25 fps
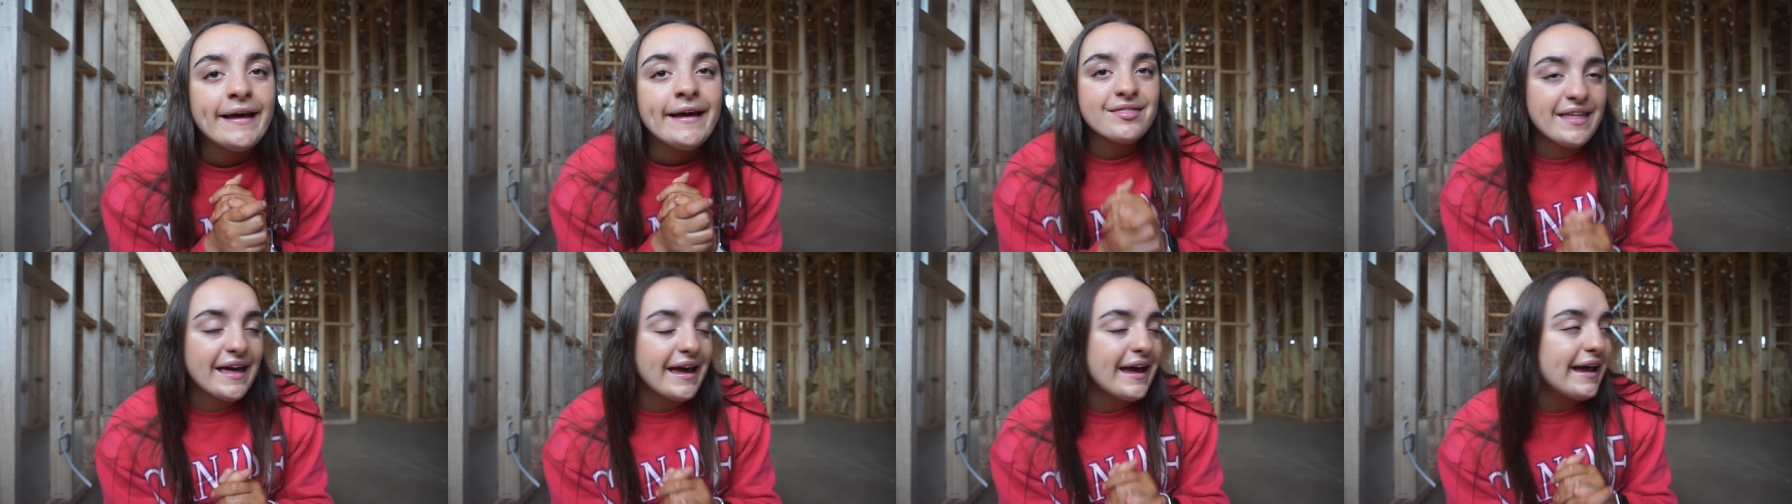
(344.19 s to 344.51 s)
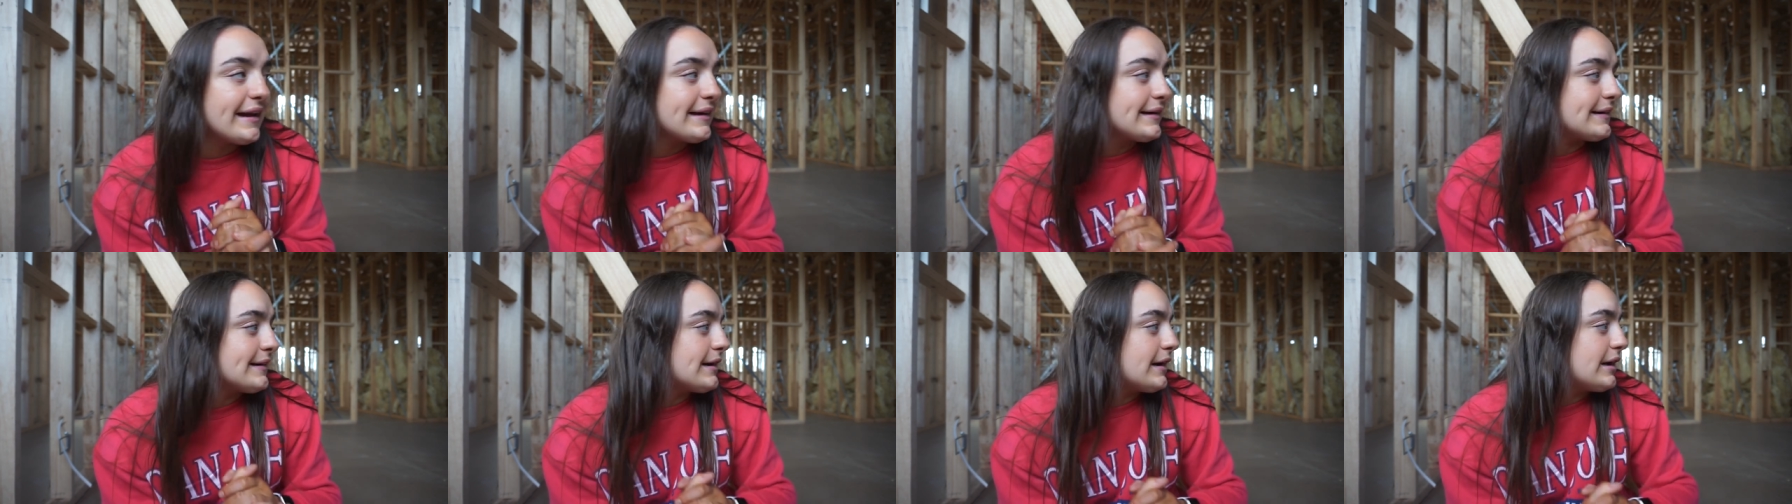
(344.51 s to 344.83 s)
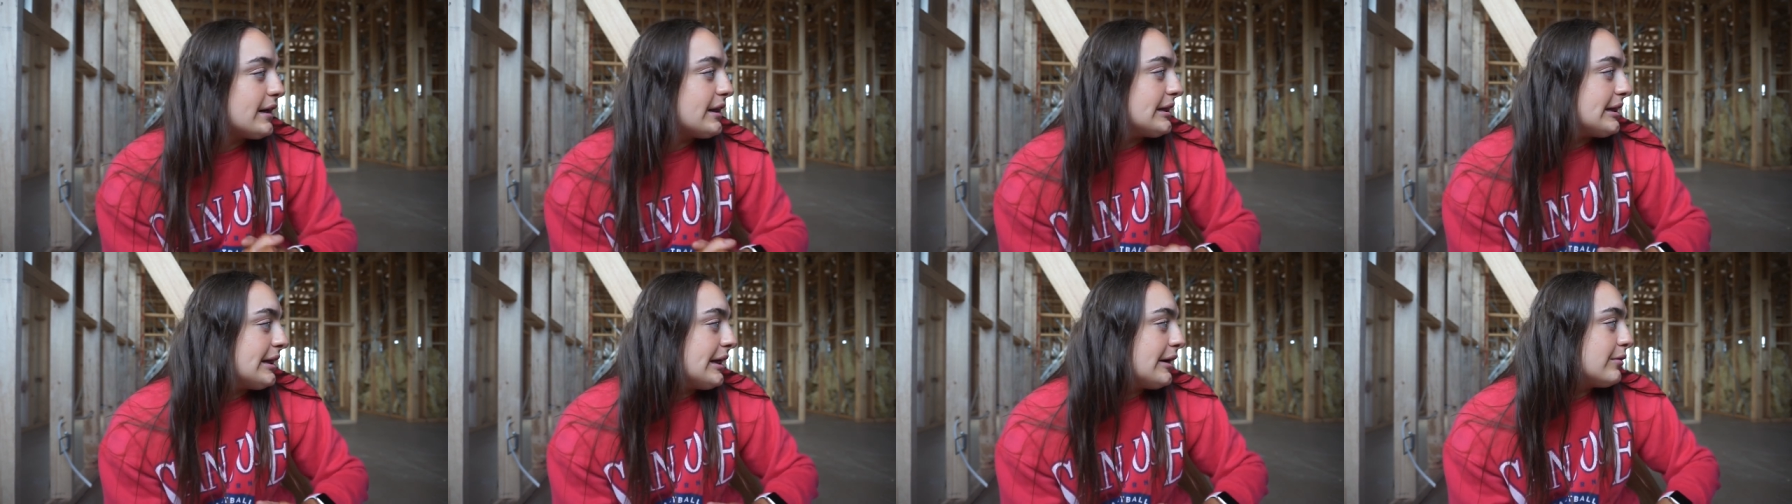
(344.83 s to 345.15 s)
Then
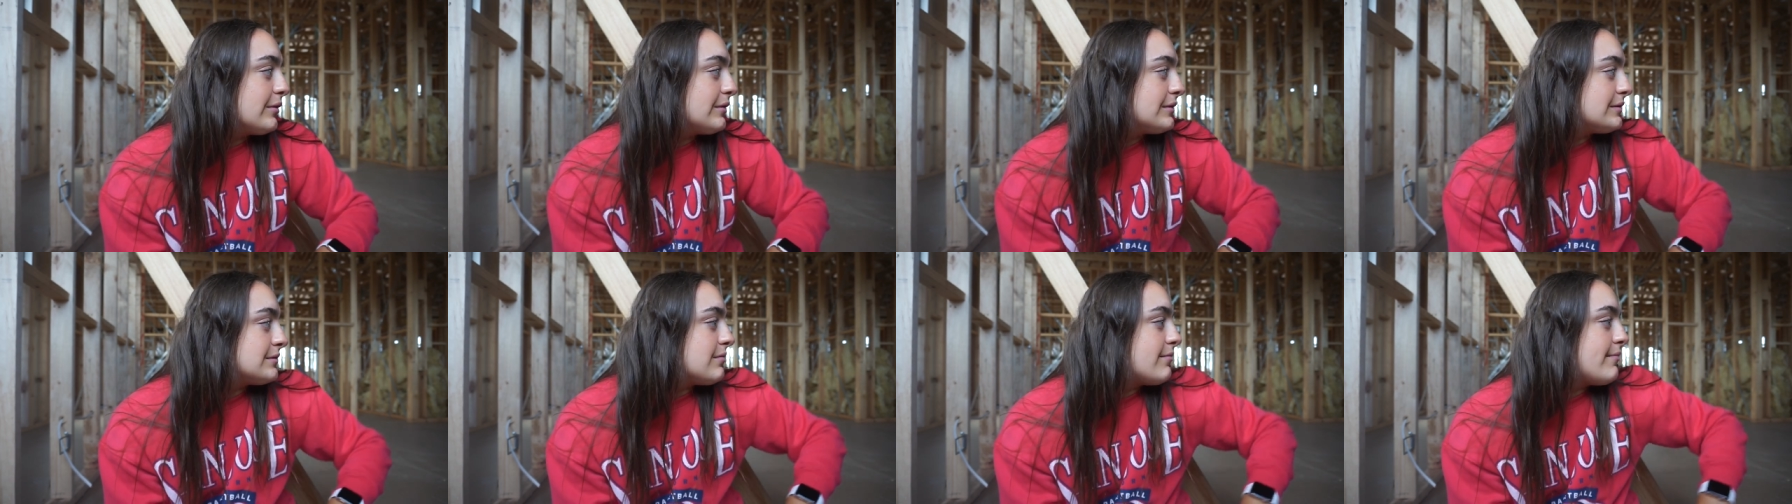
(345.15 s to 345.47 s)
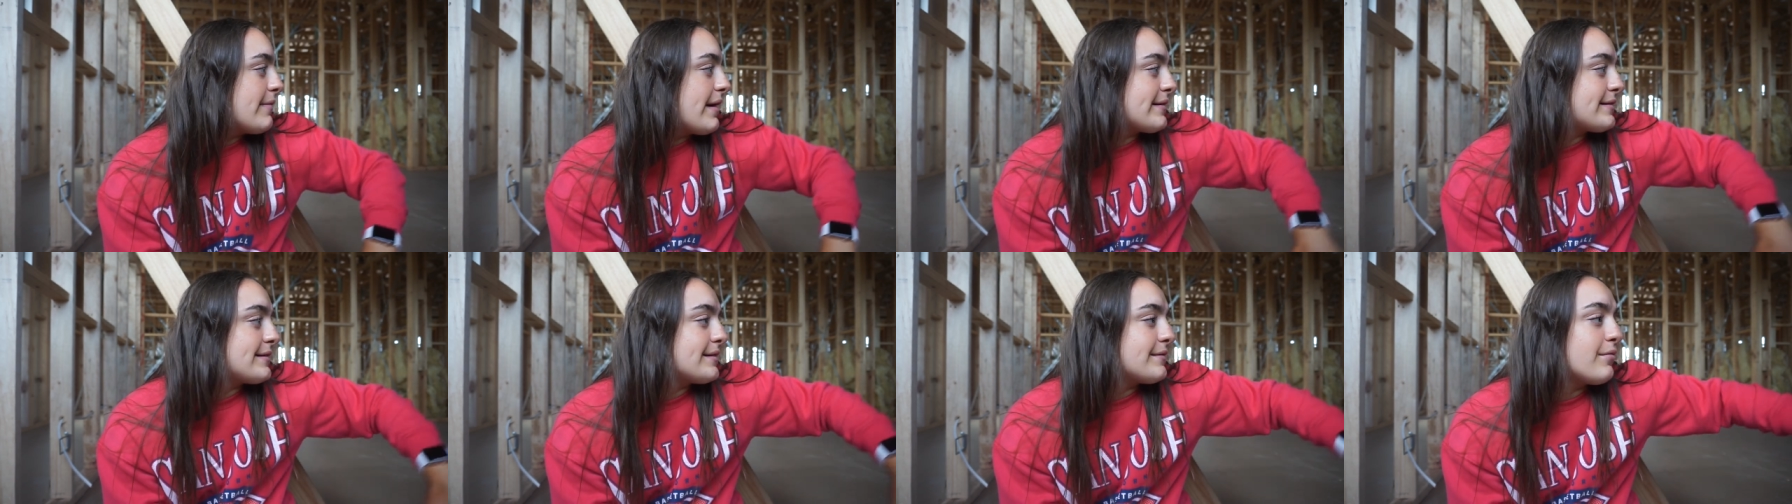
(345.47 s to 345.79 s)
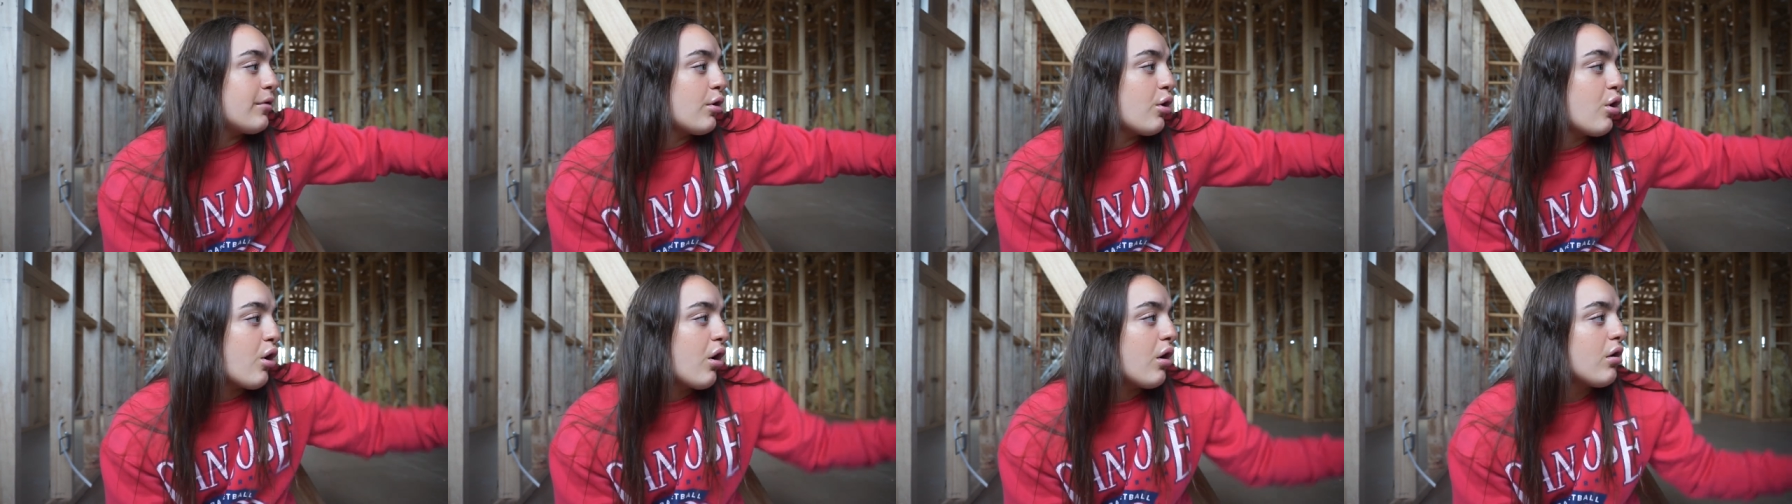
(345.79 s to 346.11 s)
there was massive
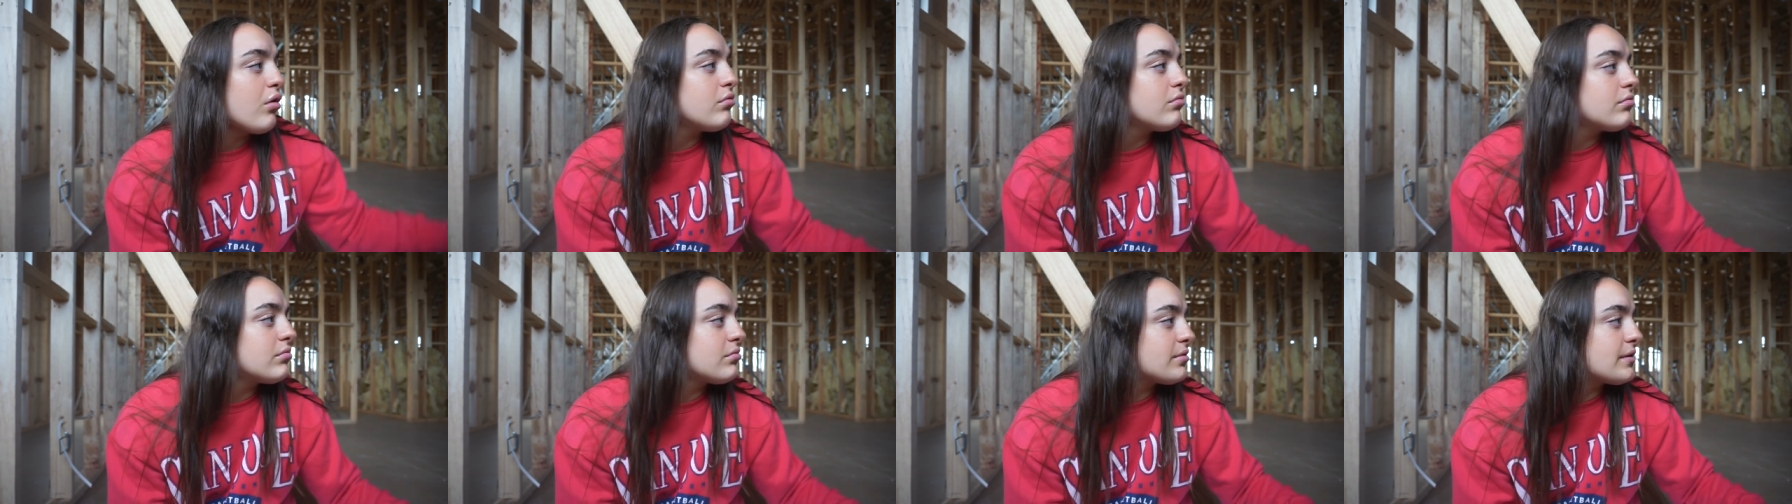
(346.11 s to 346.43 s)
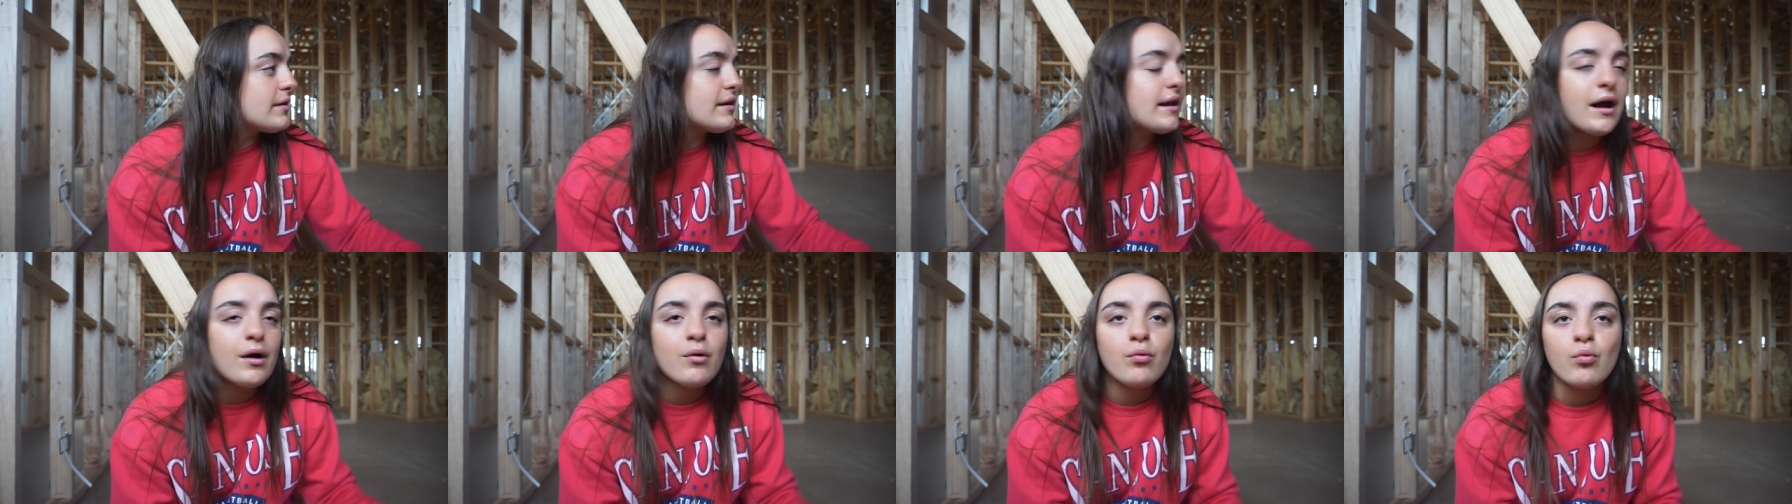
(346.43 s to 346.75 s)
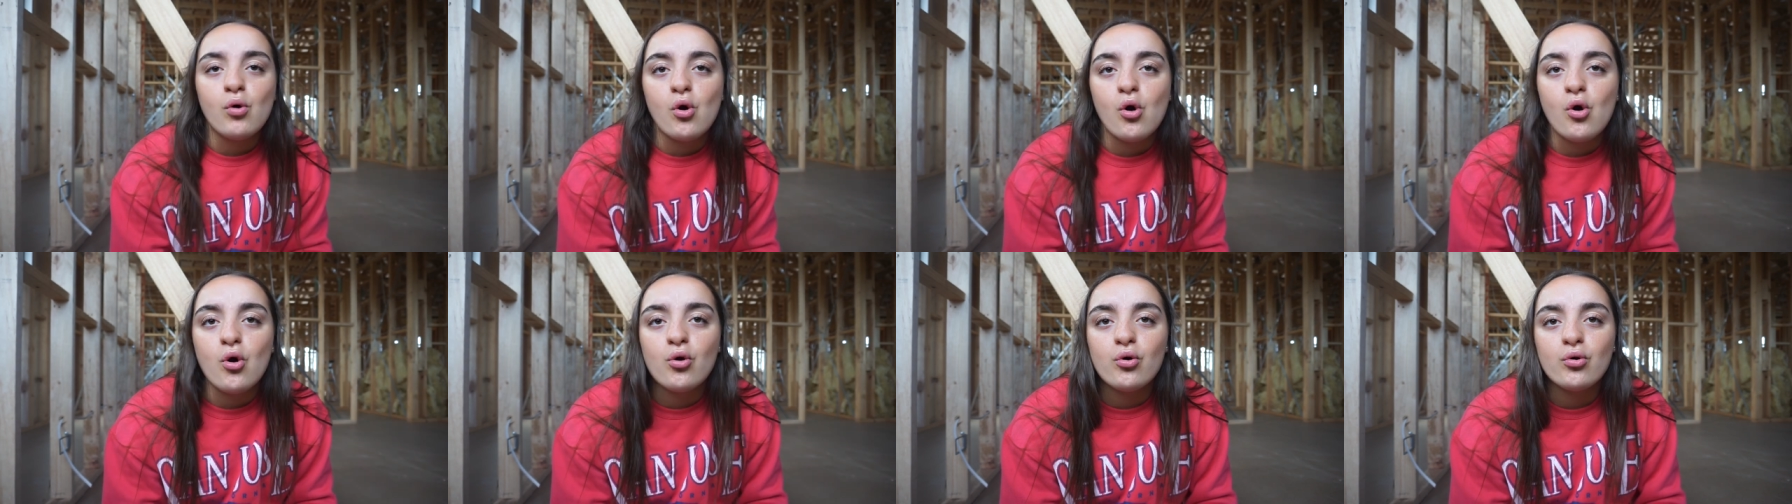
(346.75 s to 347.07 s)
holes in our
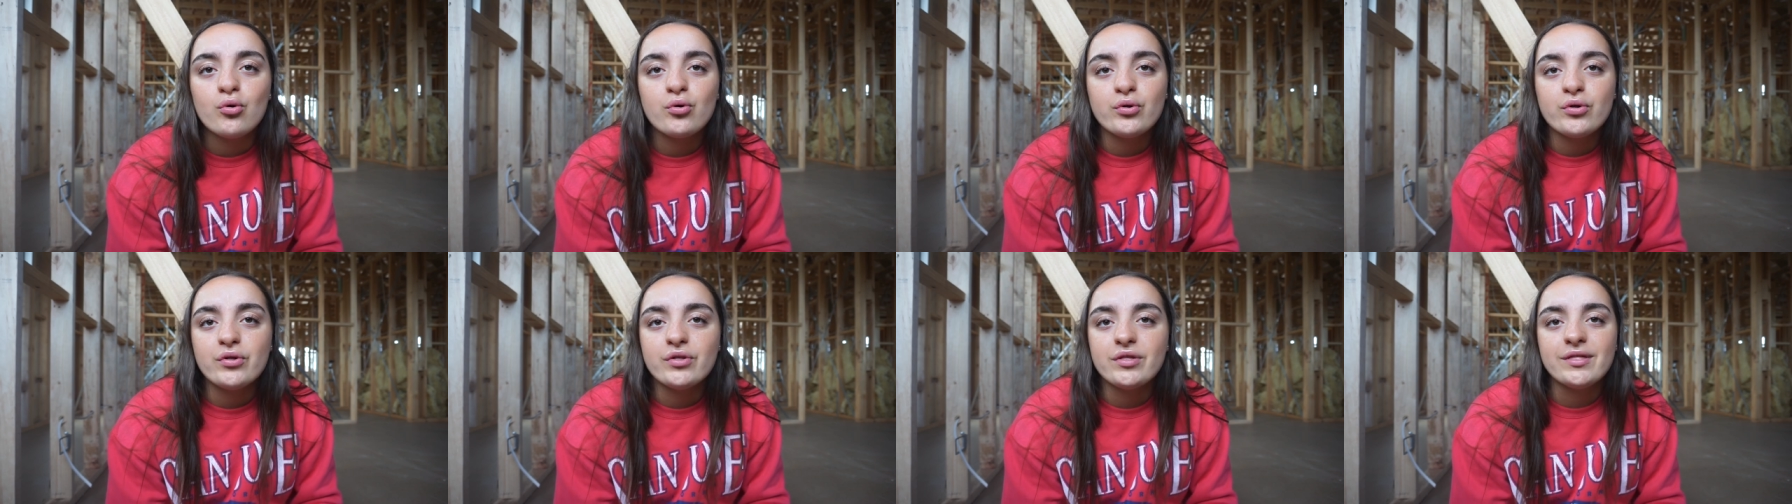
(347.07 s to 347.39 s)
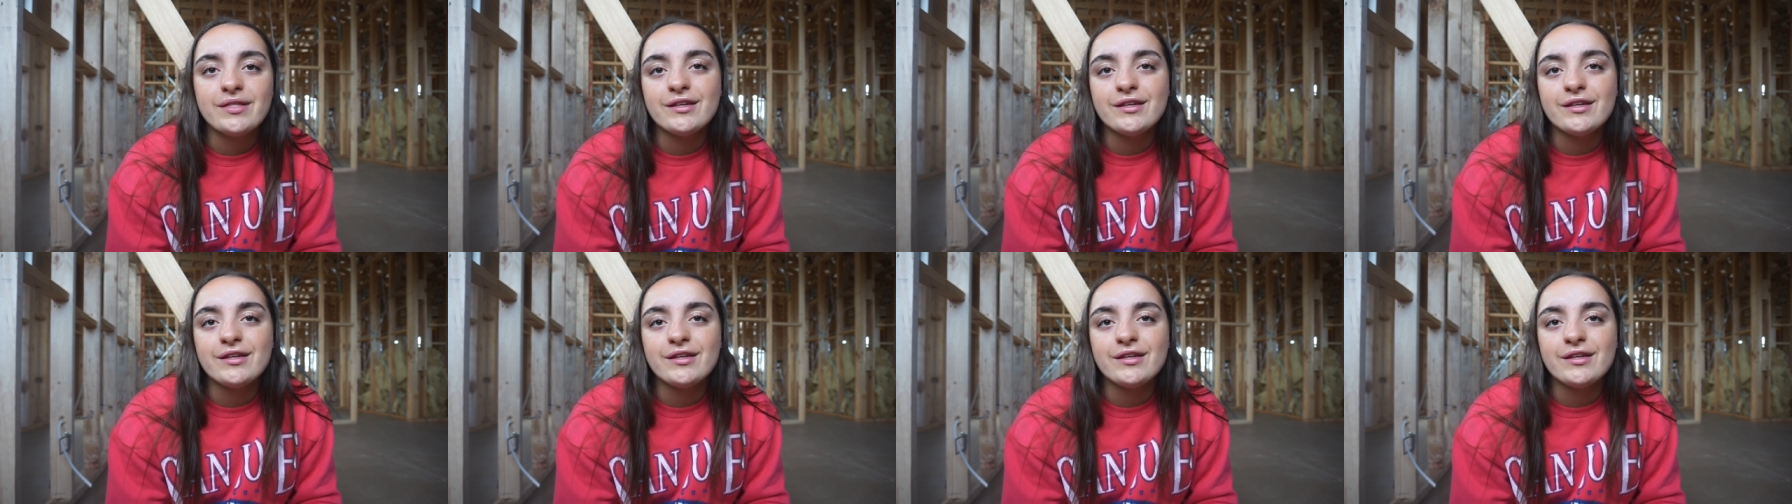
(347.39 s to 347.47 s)
walls.